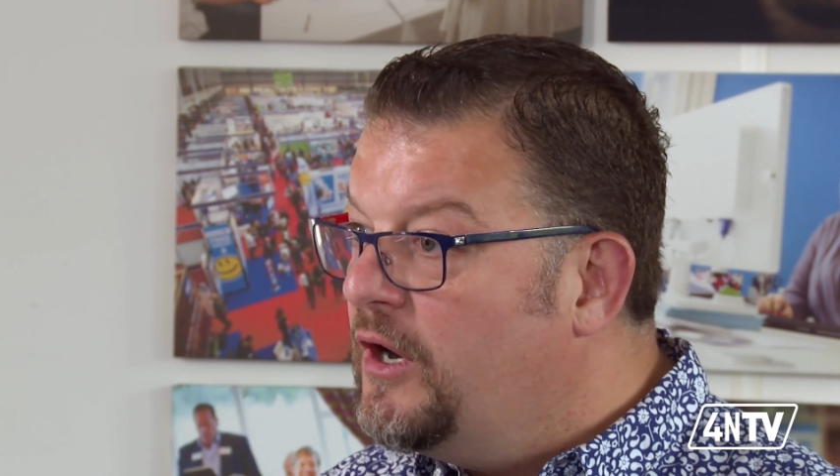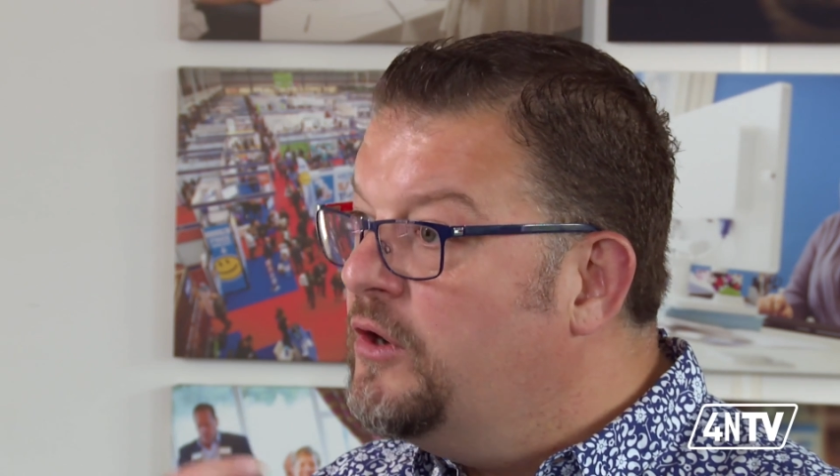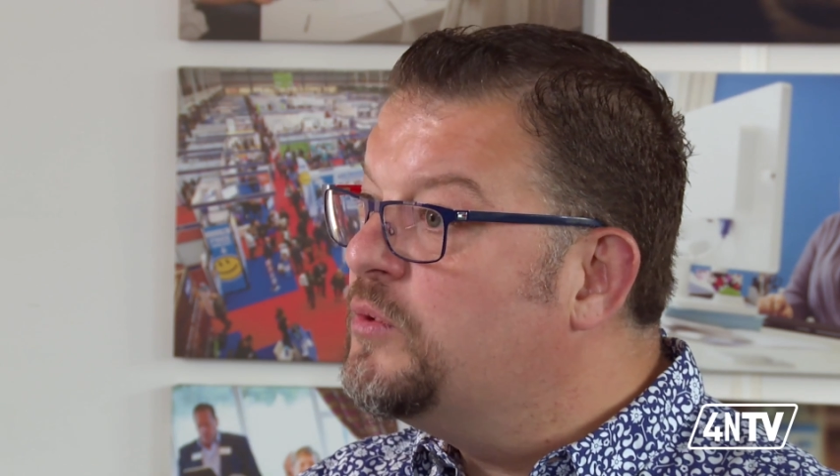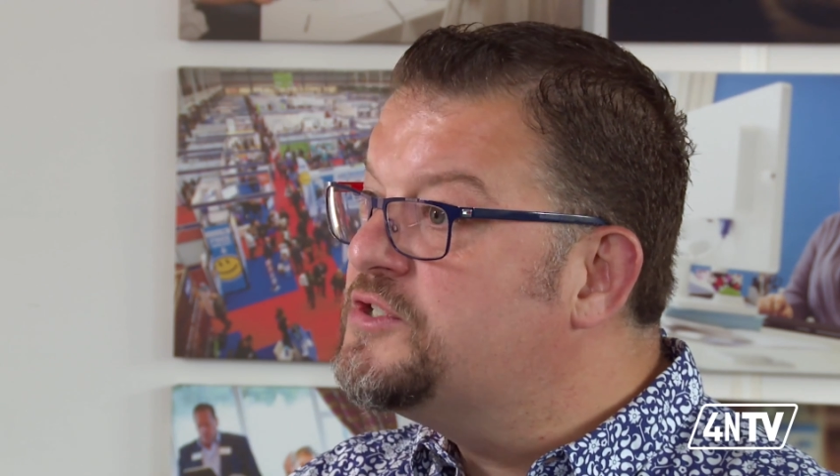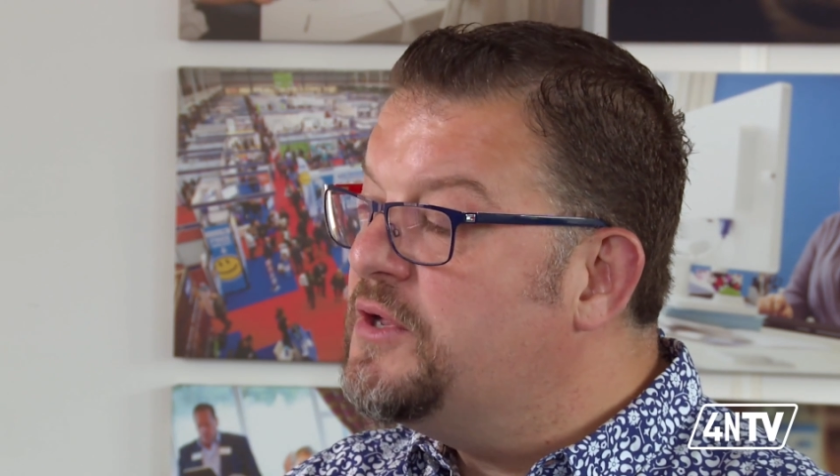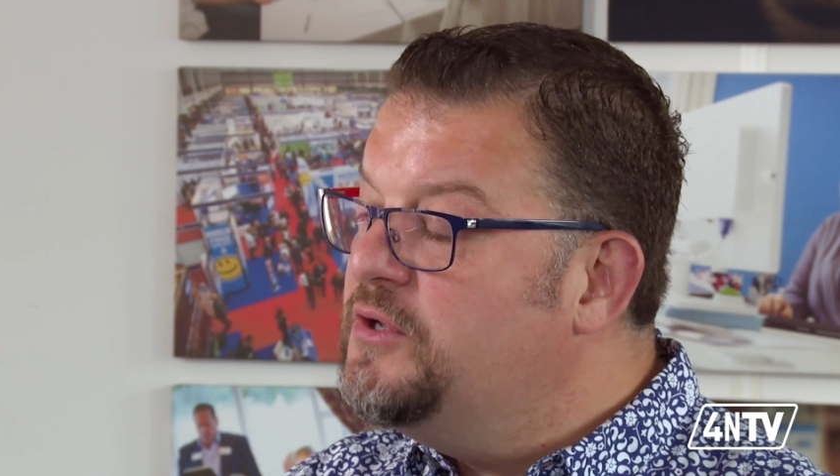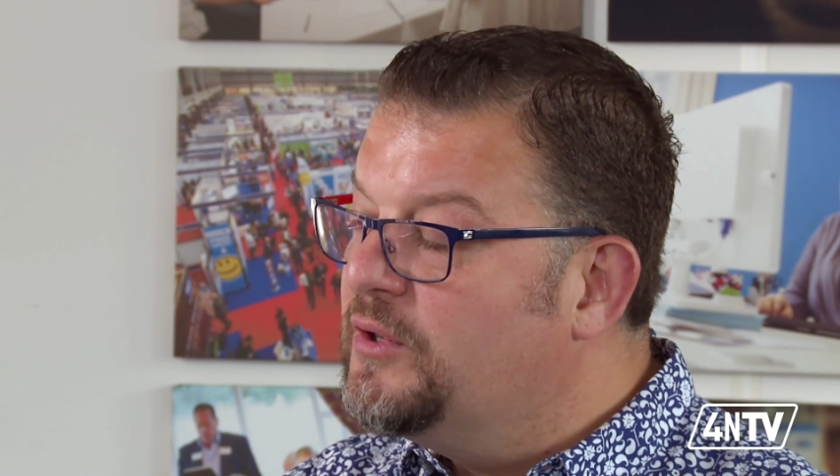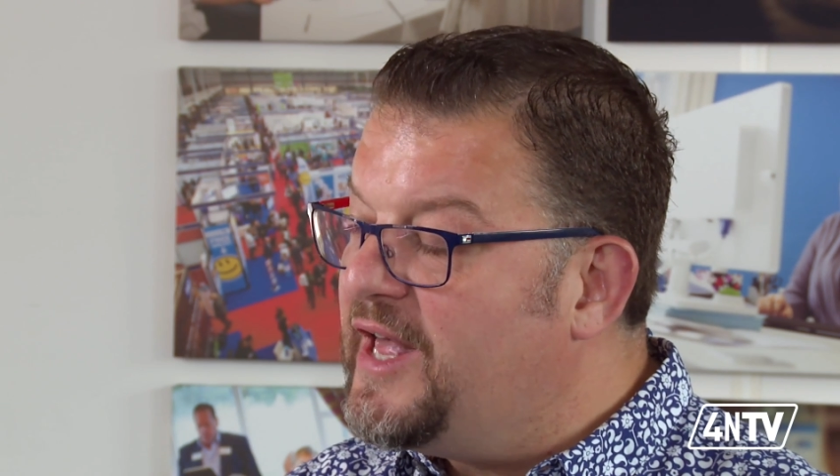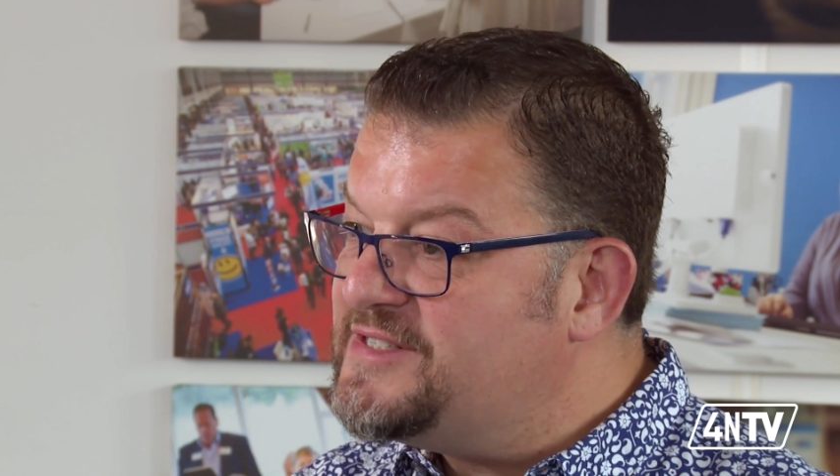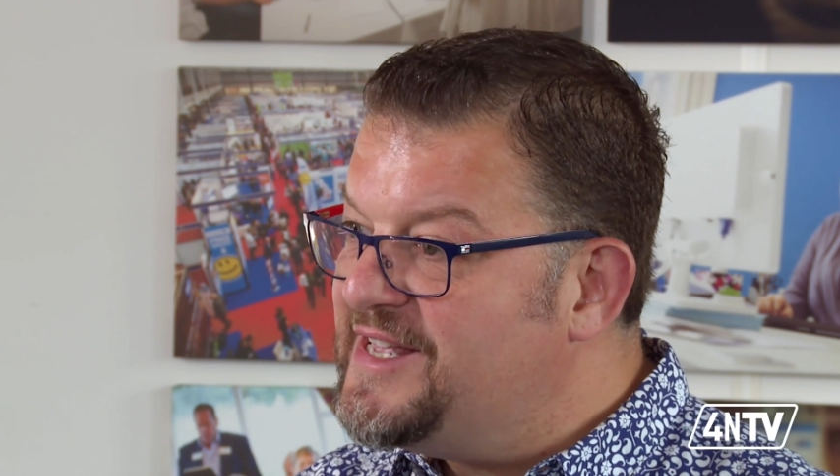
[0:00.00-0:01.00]
and also you'll
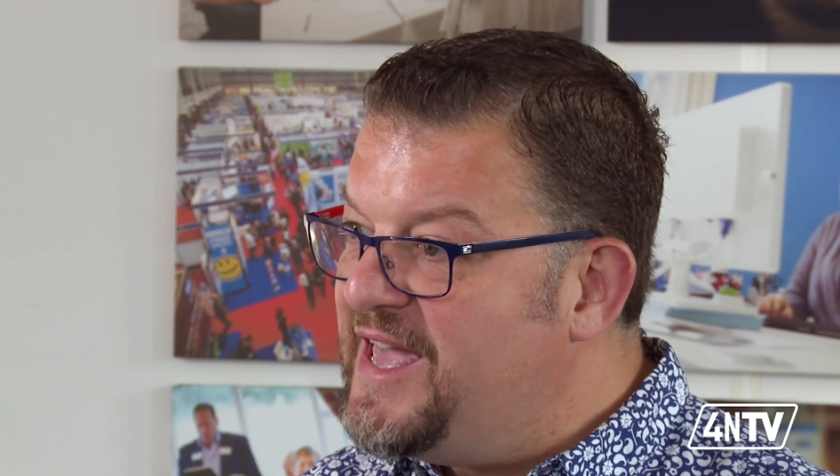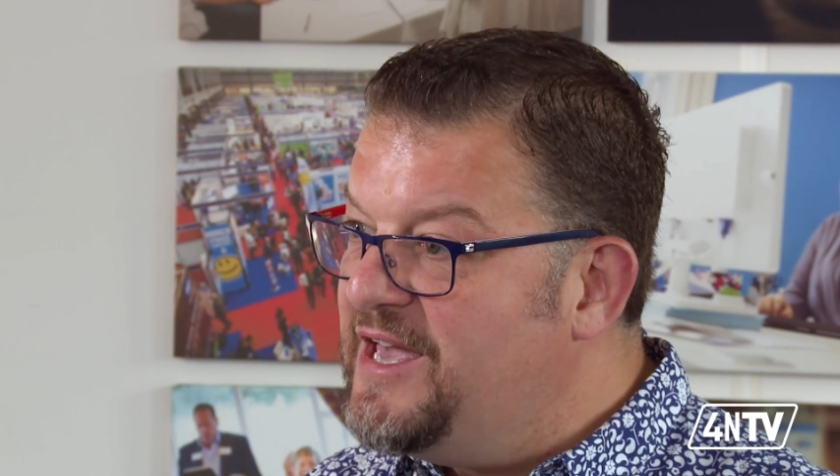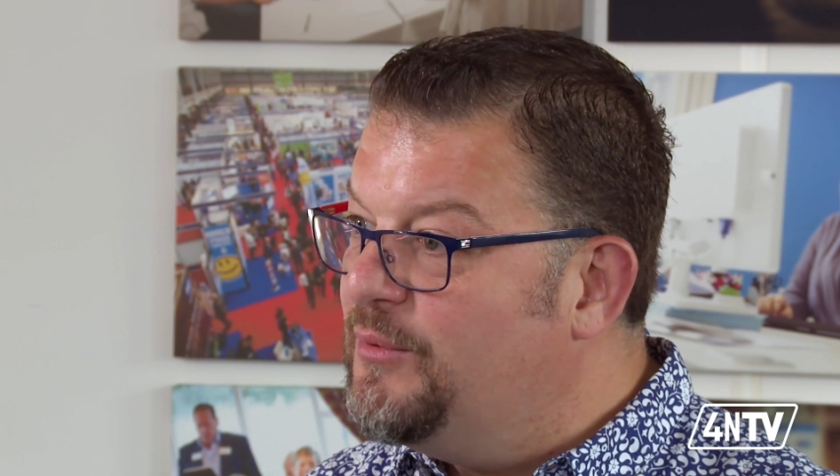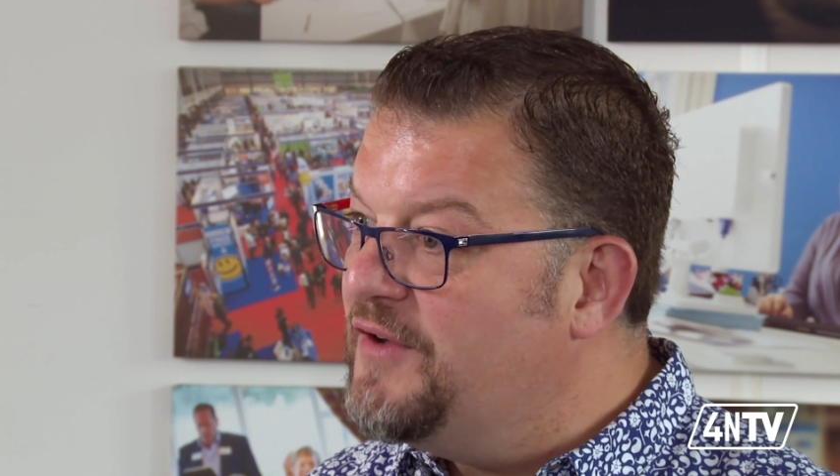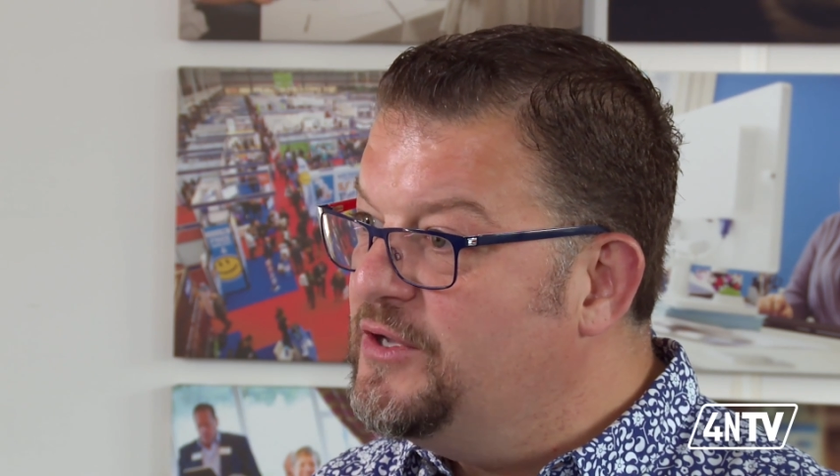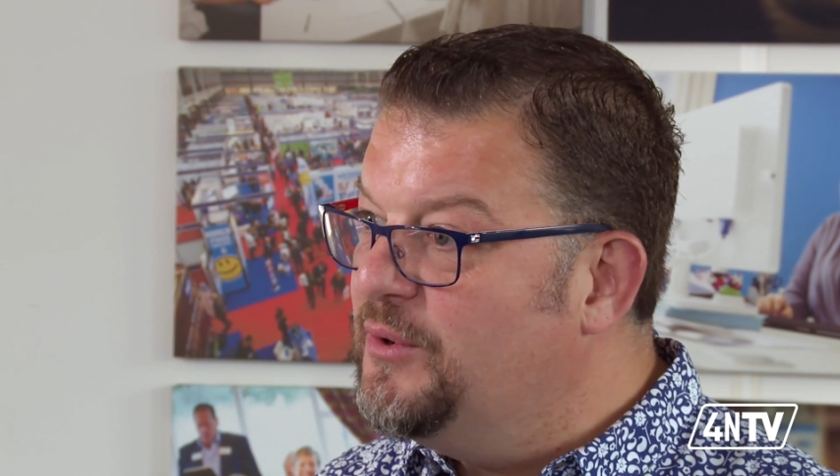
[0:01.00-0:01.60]
get to hear whether